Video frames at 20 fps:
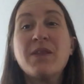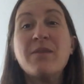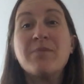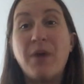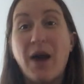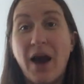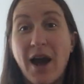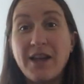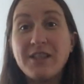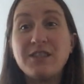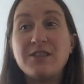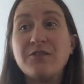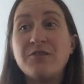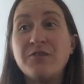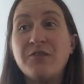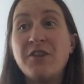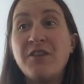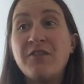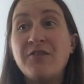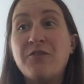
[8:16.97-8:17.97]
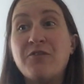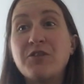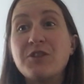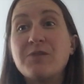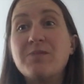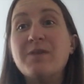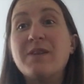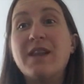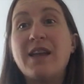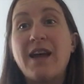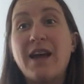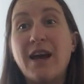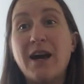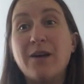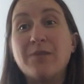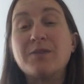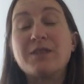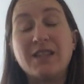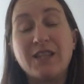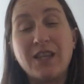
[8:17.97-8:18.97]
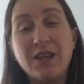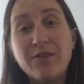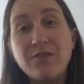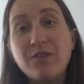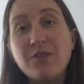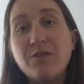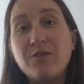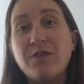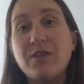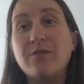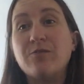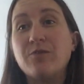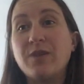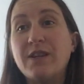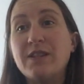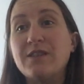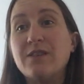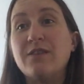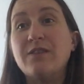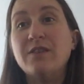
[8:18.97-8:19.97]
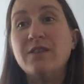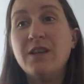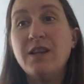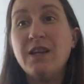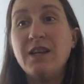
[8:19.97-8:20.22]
Positive reinforcement helps give you the reason